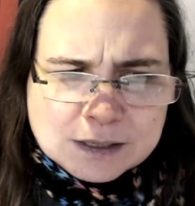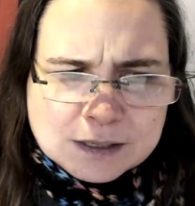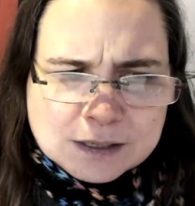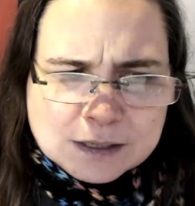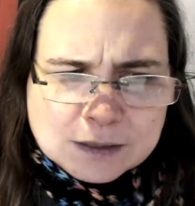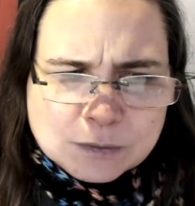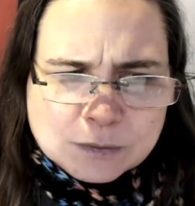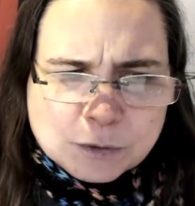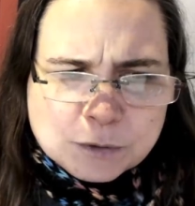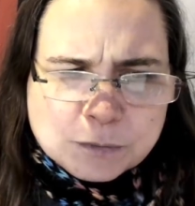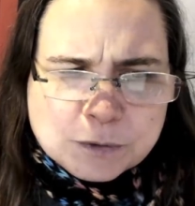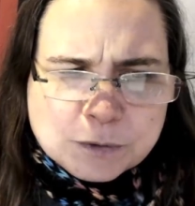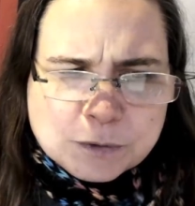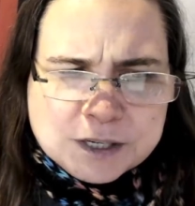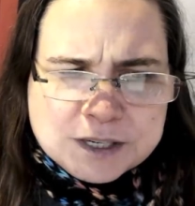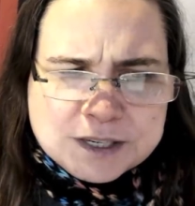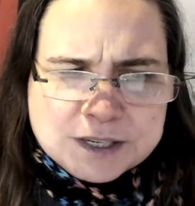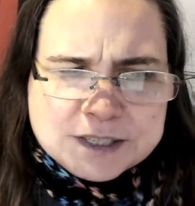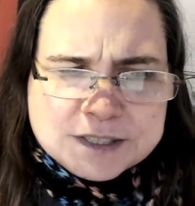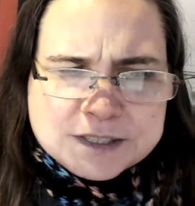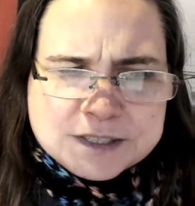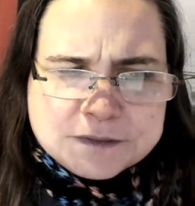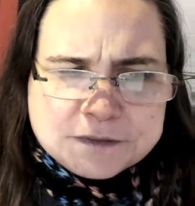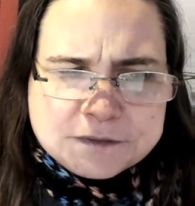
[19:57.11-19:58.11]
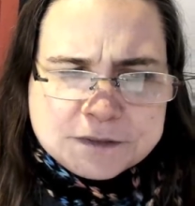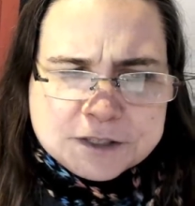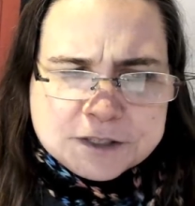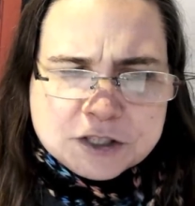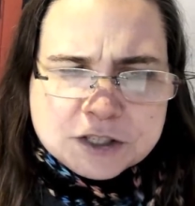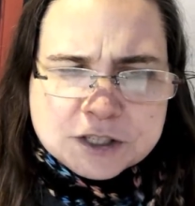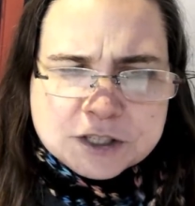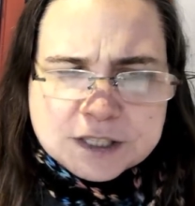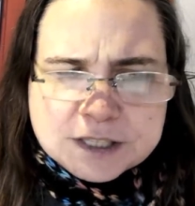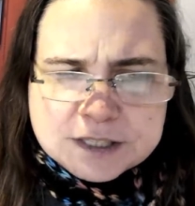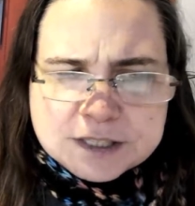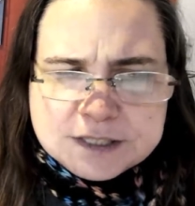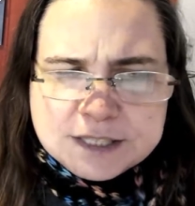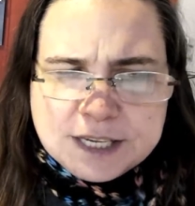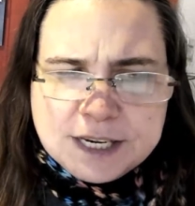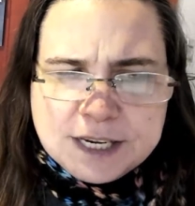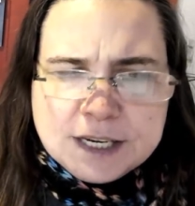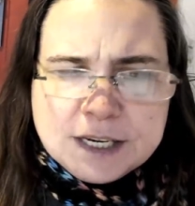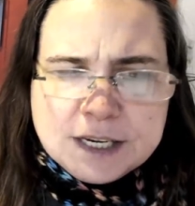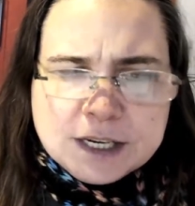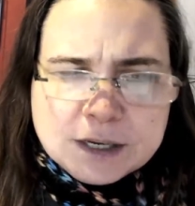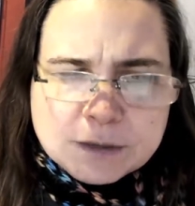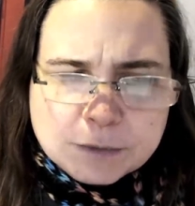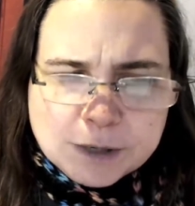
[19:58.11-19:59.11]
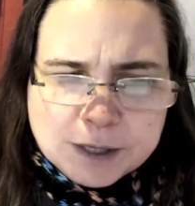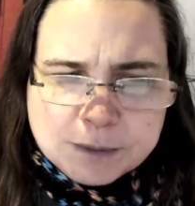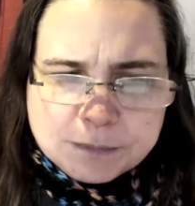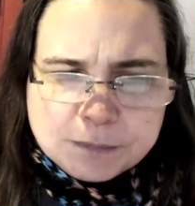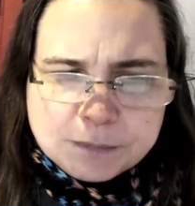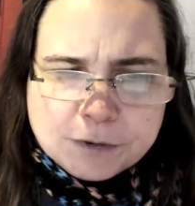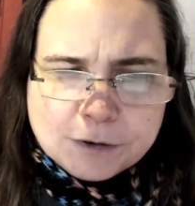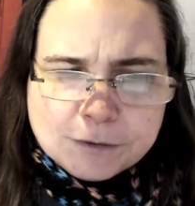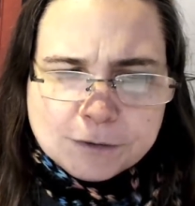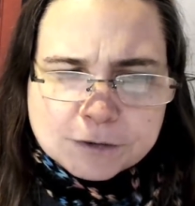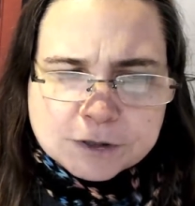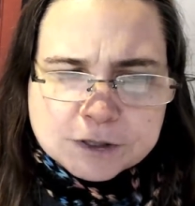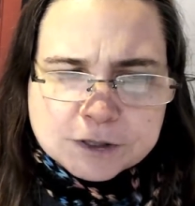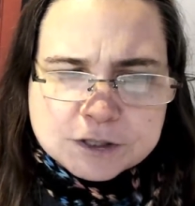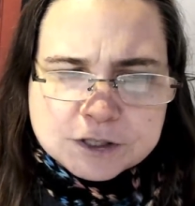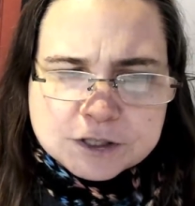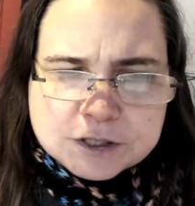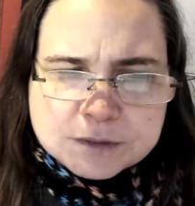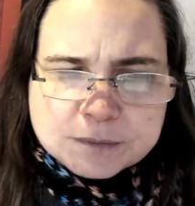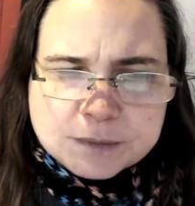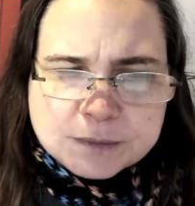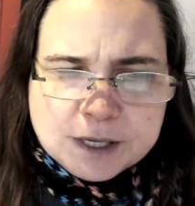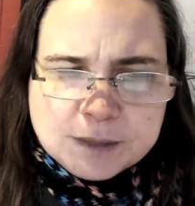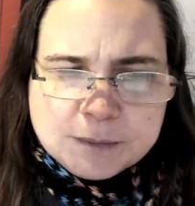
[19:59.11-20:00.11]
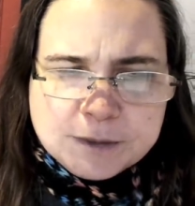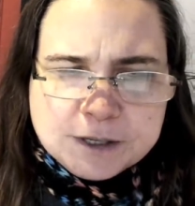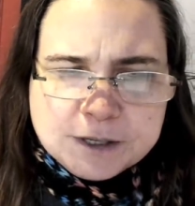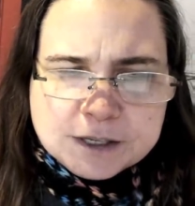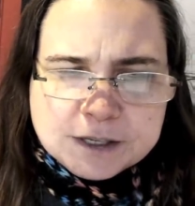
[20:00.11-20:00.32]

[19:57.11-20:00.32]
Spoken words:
When one is efficiently dating, rape privileges may be a